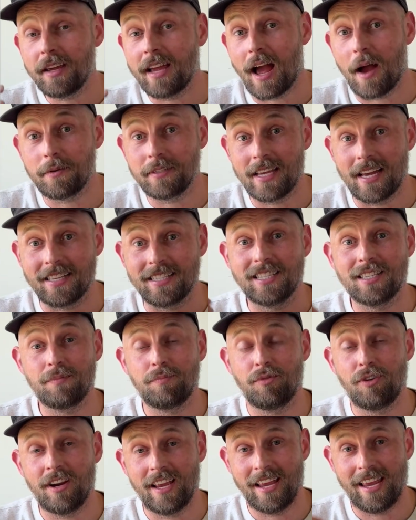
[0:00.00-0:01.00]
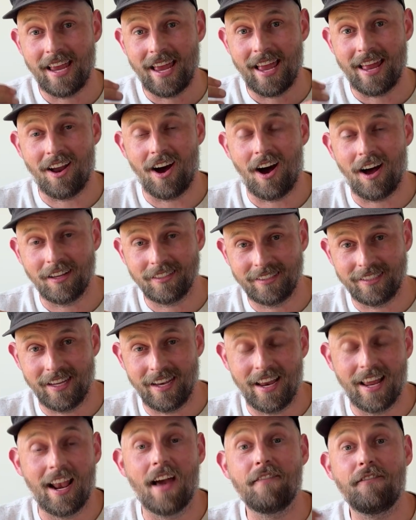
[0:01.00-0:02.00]
week, I was at Spring in
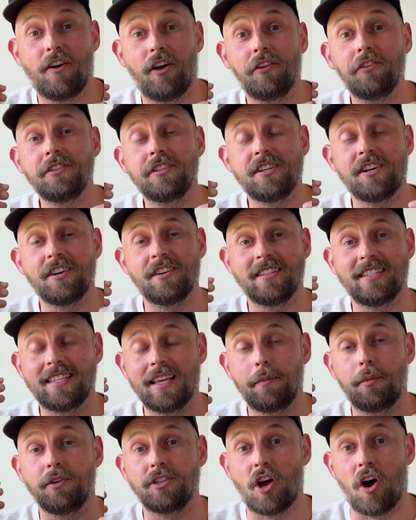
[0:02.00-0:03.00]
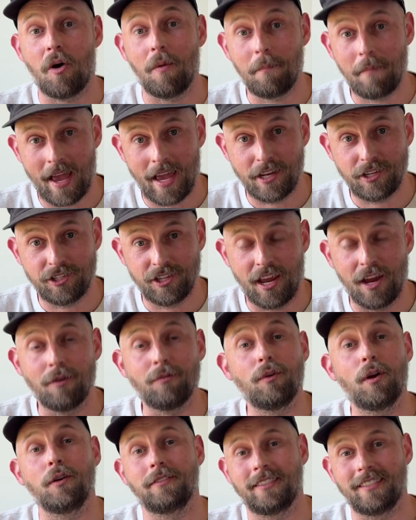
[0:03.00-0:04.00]
Austin, and I volunteered Sybill's homepage to get
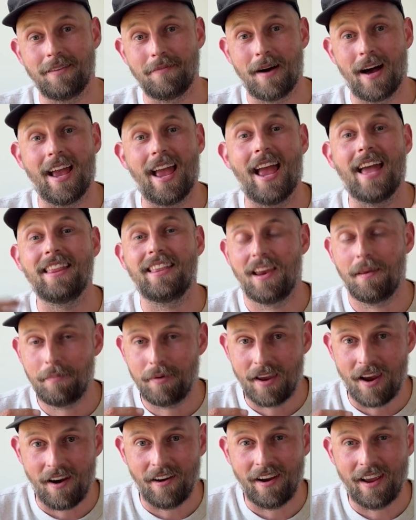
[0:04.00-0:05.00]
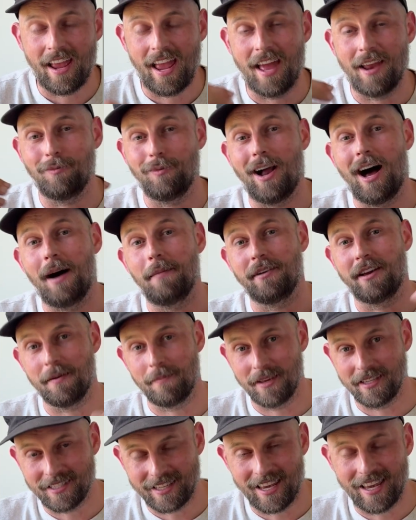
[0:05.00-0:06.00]
roasted by Anthony Pieri and Rob
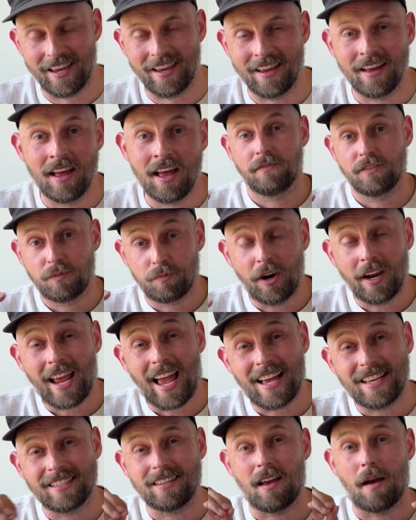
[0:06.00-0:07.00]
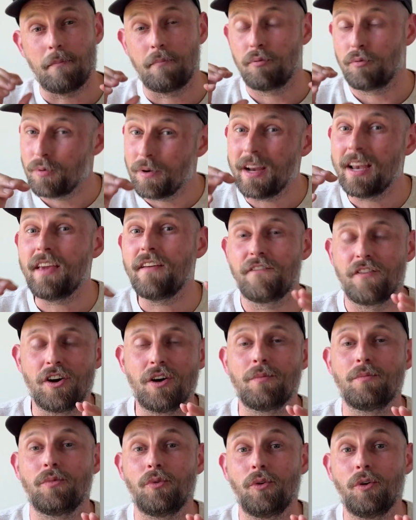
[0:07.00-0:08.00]
Kaminsky. Spring has a pretty
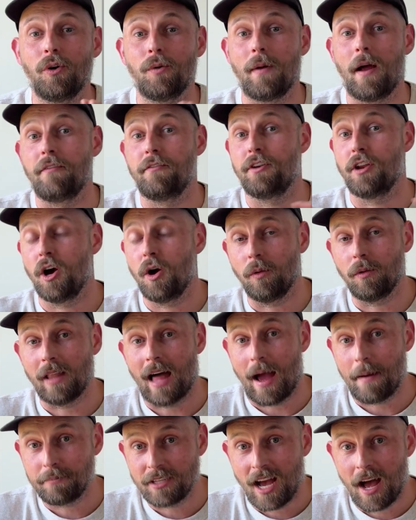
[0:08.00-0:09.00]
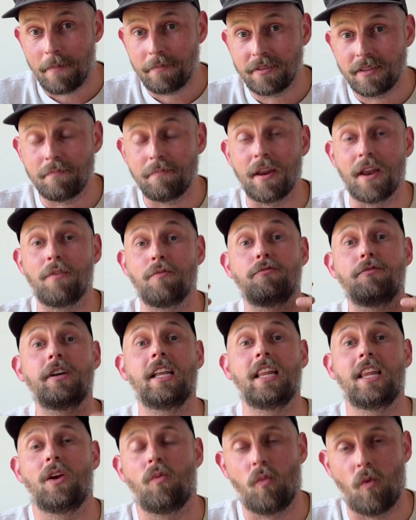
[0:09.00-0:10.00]
firm rule around no laptops, but I
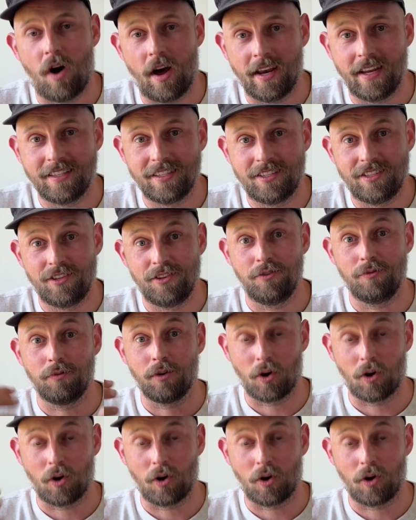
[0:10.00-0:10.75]
really wanted to